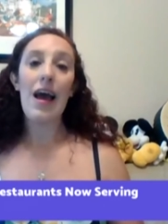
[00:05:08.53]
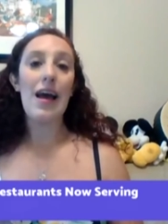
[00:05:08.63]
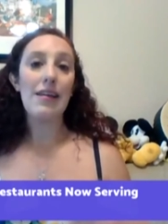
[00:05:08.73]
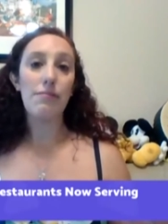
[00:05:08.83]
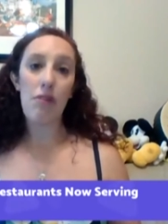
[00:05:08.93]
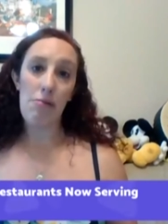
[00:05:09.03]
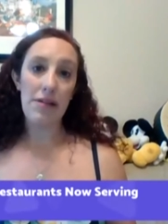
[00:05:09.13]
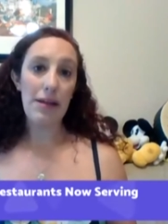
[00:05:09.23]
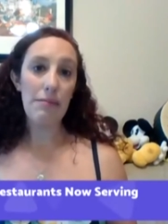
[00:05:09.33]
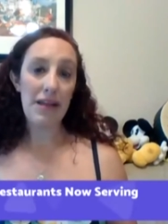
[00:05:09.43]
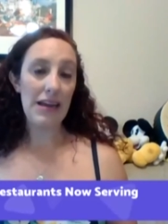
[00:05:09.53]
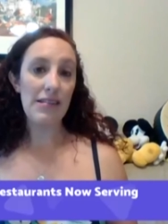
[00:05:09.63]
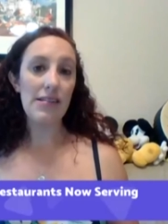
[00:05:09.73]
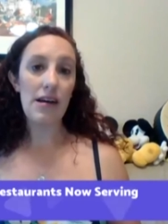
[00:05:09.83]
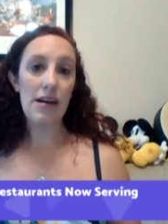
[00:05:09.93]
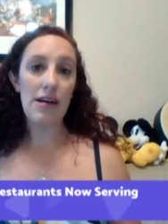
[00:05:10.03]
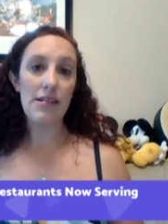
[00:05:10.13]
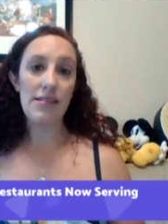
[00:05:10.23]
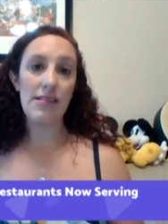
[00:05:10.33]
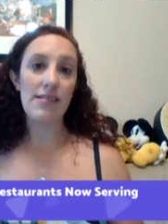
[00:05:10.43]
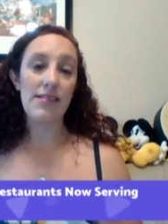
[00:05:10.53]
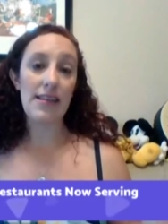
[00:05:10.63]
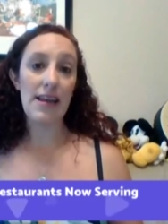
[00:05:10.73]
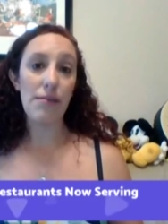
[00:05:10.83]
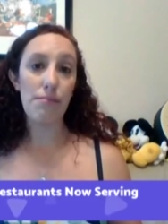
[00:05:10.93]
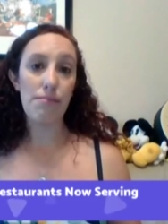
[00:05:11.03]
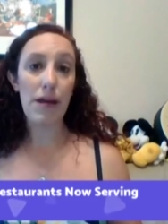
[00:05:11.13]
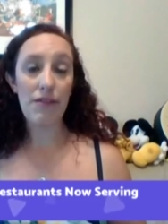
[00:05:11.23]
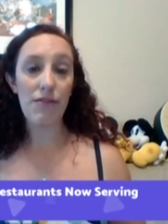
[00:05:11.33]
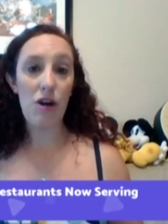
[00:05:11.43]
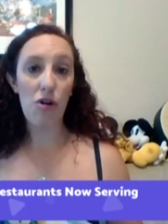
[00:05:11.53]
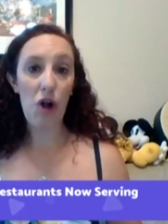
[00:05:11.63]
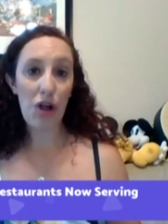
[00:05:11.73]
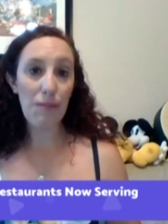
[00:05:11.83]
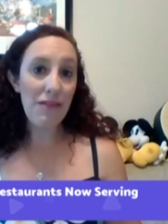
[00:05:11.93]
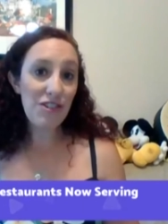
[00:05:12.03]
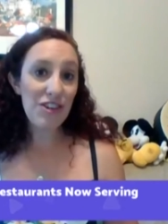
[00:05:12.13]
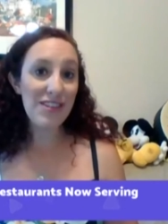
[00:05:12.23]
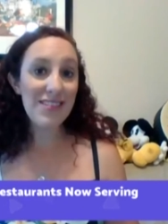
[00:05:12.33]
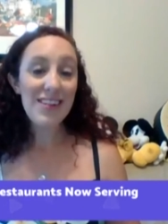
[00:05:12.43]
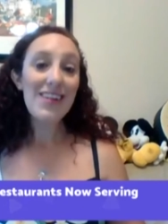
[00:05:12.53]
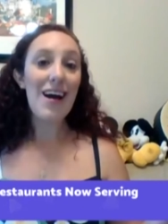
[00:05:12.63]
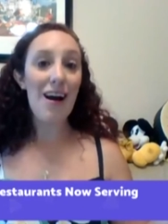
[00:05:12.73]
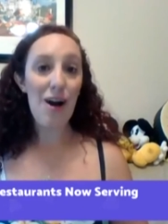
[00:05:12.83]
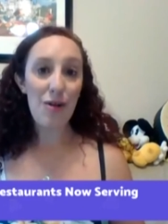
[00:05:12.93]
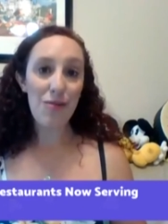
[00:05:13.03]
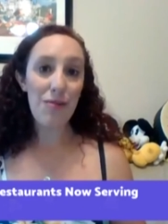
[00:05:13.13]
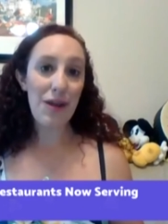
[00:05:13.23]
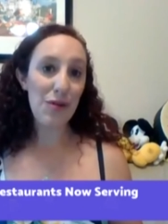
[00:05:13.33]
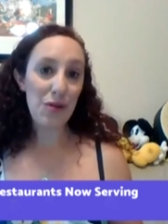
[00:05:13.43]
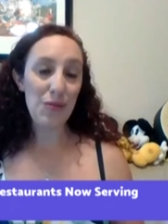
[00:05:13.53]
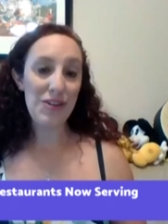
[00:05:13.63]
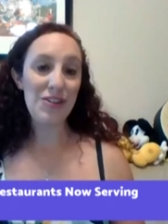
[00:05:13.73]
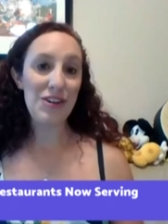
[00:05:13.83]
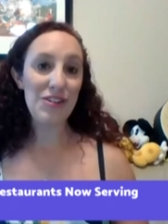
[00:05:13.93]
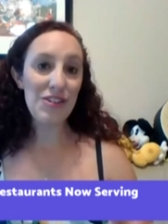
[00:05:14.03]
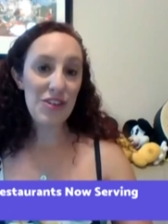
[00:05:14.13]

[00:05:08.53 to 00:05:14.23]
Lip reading: and probably complained since they had paid for alcoholic beverages to be included with their dinner.